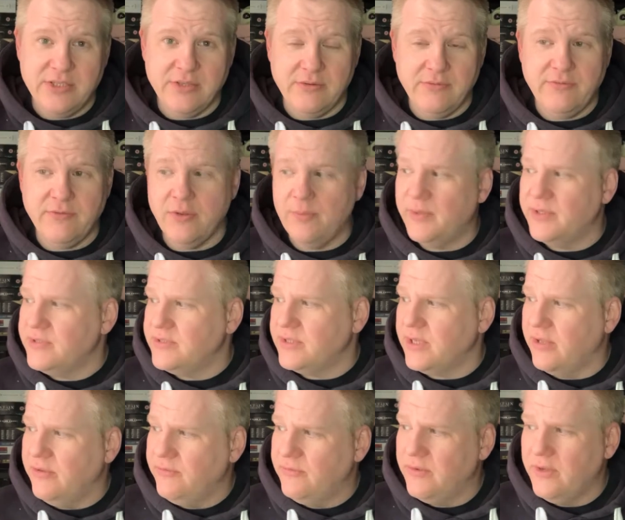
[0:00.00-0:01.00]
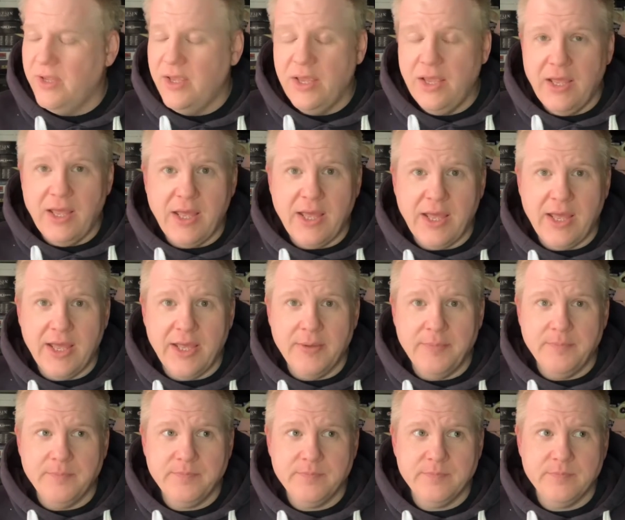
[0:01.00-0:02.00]
the film itself,
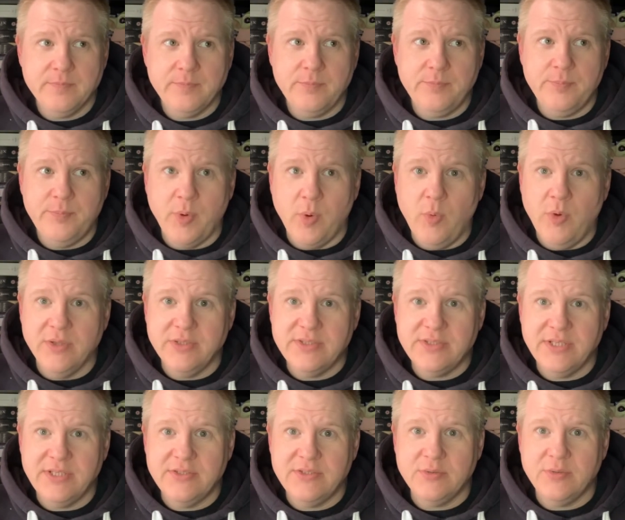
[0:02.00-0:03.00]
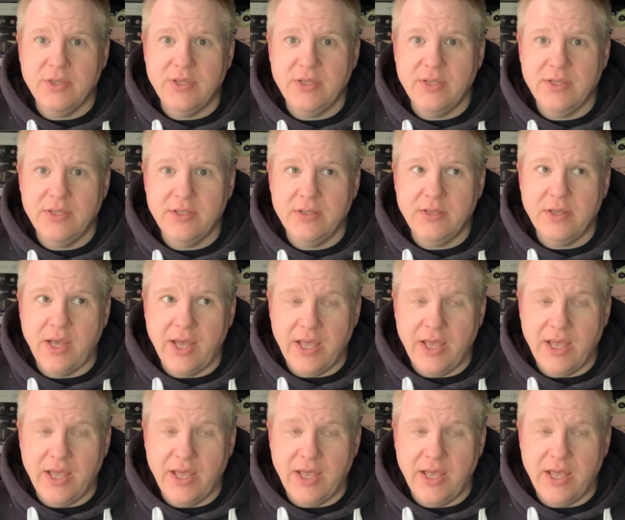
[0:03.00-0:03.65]
but once into it, I